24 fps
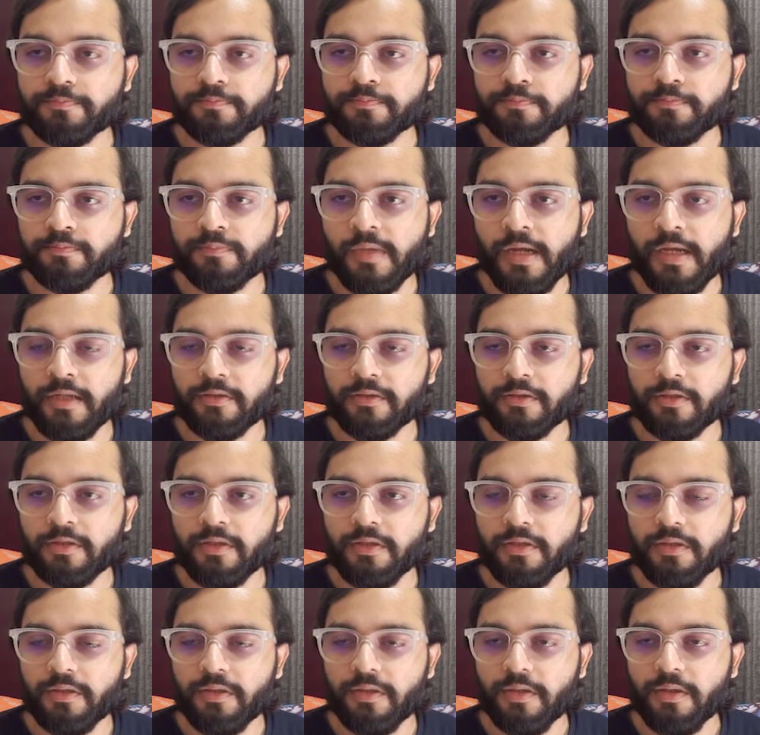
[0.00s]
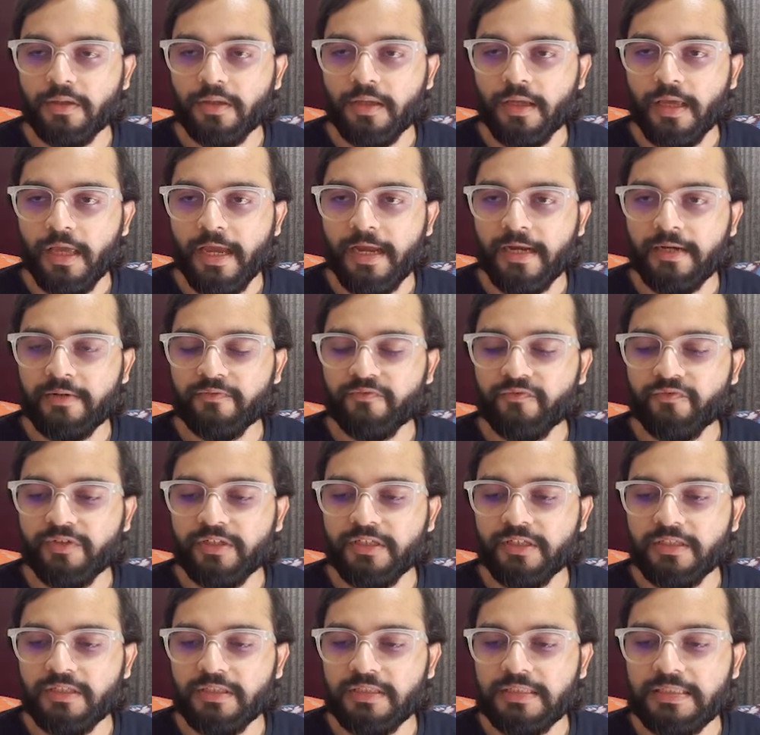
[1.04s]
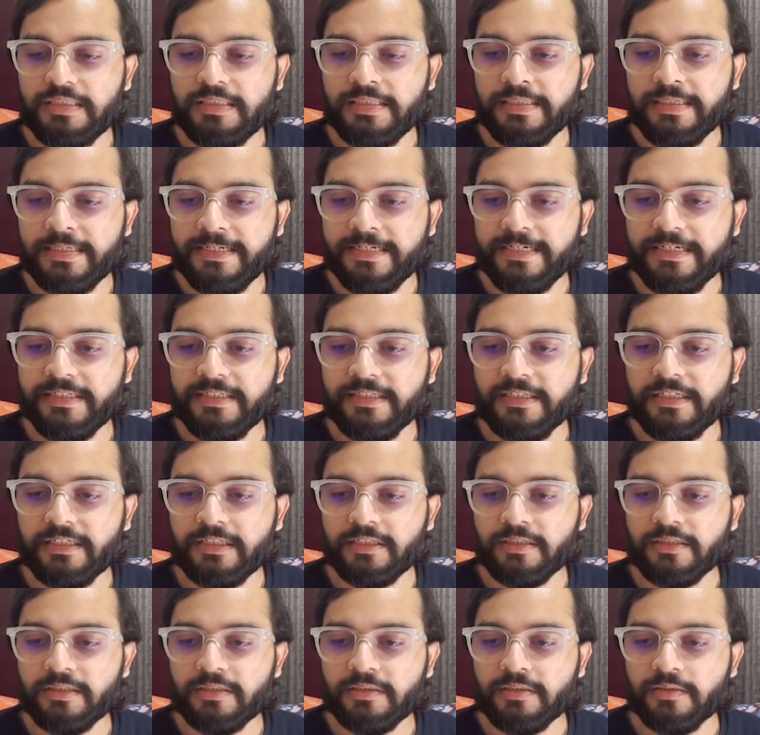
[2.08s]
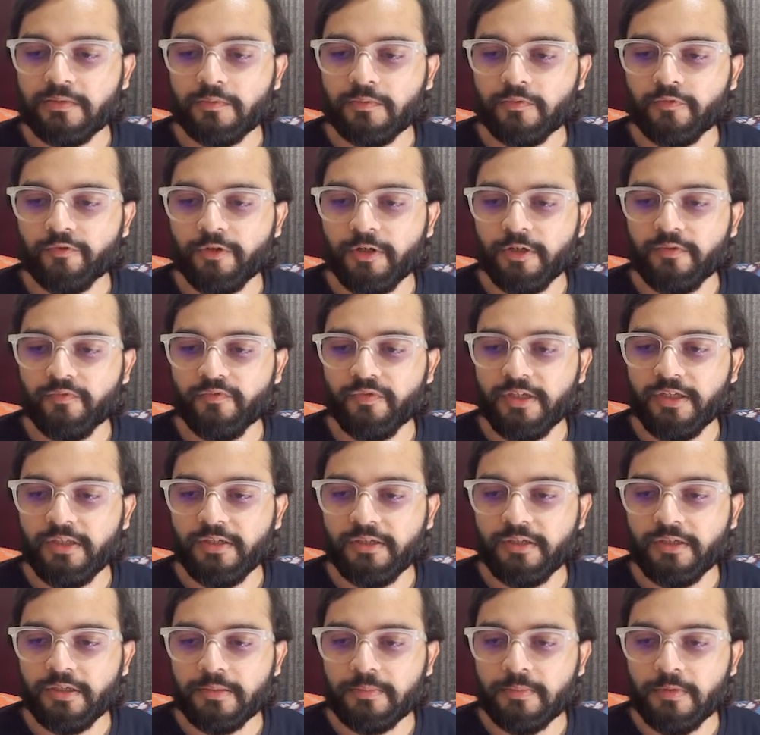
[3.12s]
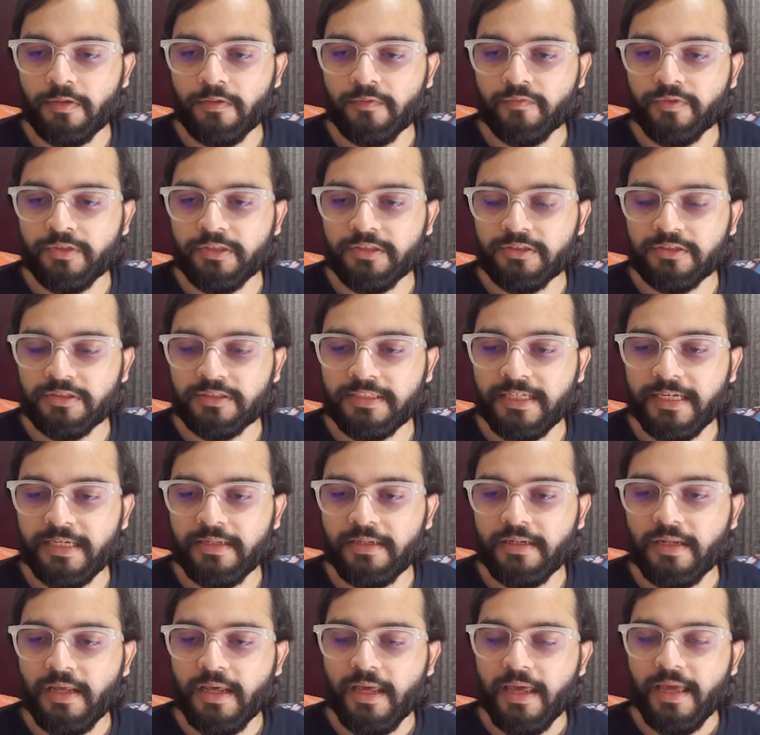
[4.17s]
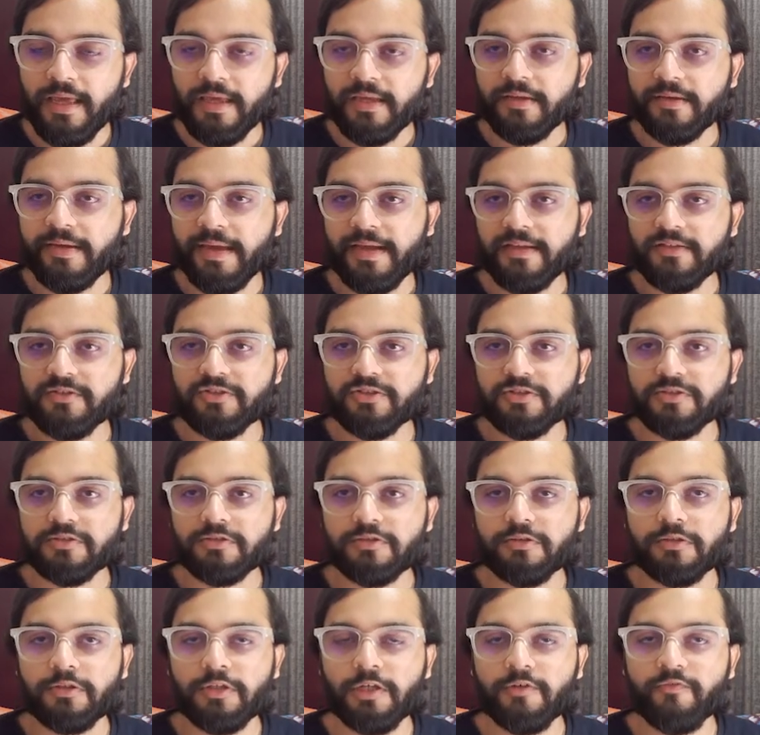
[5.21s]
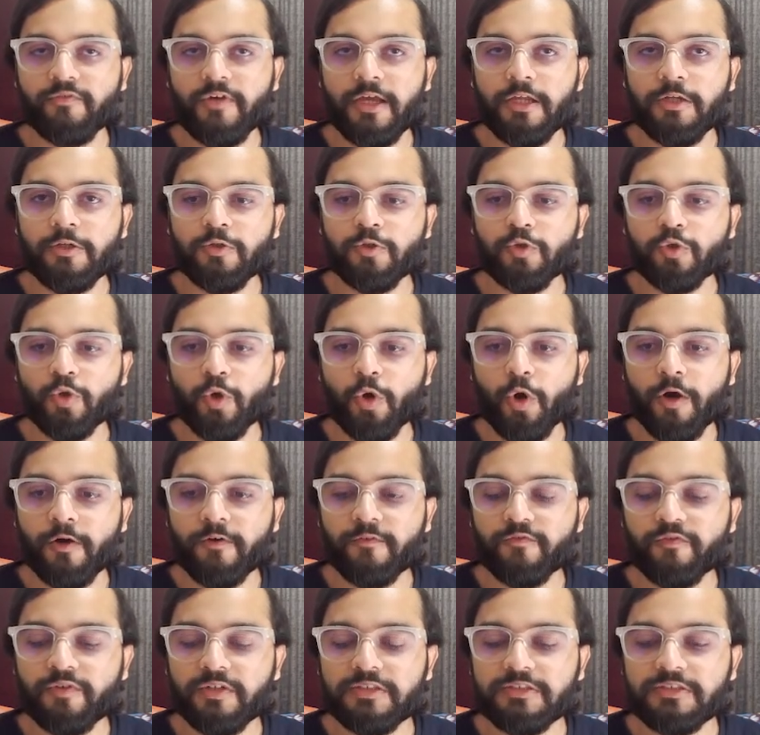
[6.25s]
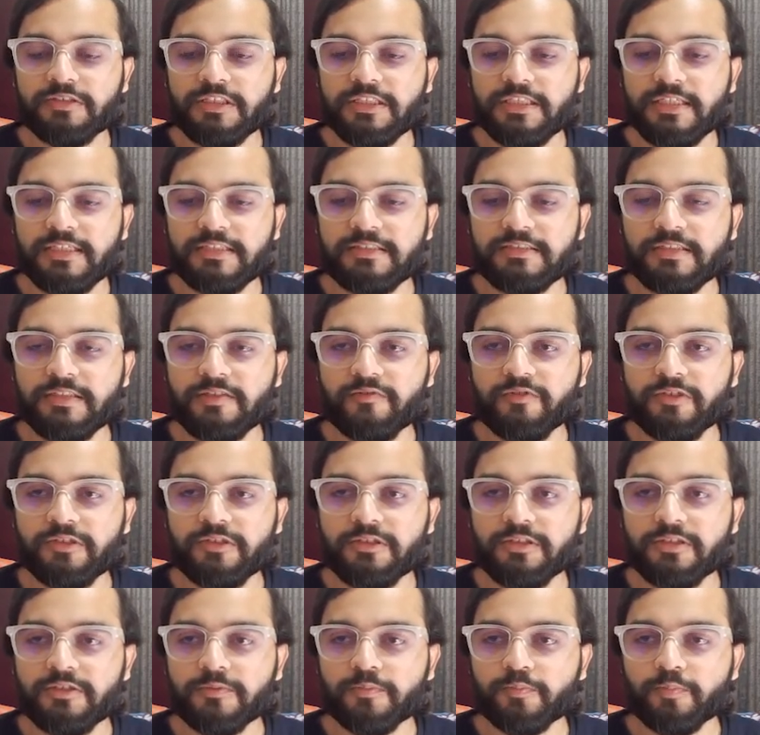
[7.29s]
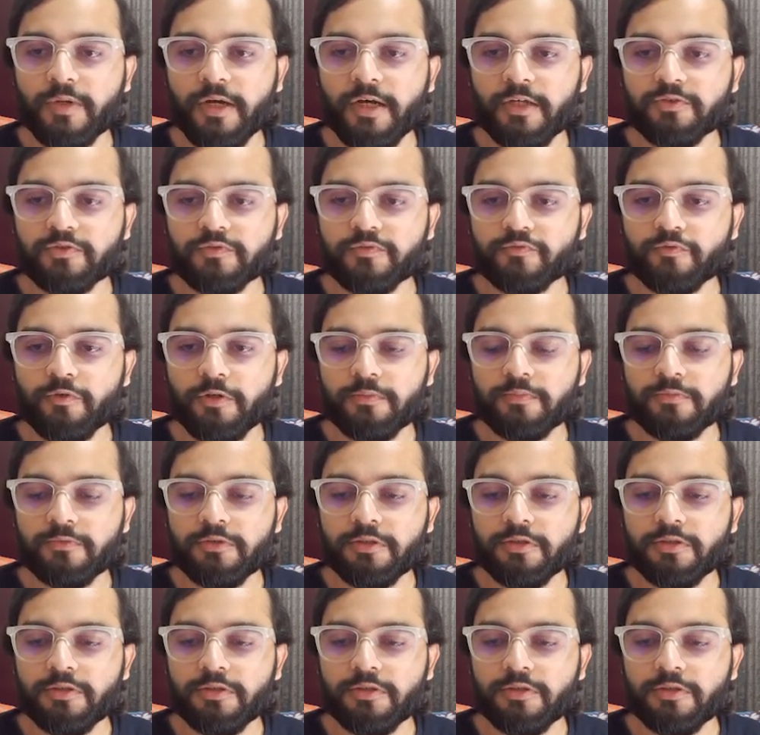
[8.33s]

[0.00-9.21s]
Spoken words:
method, and we need here one variable which can catch the value of CSA which is passed from